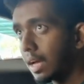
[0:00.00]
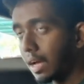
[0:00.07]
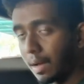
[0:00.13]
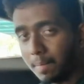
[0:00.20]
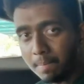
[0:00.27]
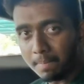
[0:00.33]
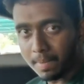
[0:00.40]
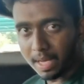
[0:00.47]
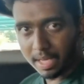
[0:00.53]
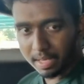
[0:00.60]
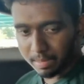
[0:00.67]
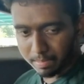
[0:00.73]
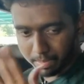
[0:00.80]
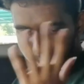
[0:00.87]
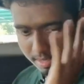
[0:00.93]
I
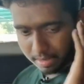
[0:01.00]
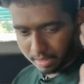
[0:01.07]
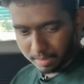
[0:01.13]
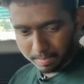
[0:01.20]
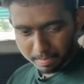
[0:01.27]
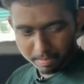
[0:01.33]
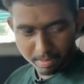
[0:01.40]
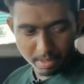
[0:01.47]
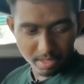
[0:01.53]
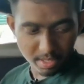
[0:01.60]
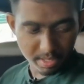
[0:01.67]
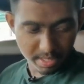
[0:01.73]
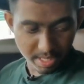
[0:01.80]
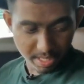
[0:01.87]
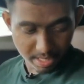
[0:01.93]
can barely put
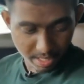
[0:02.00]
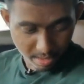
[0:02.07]
on things.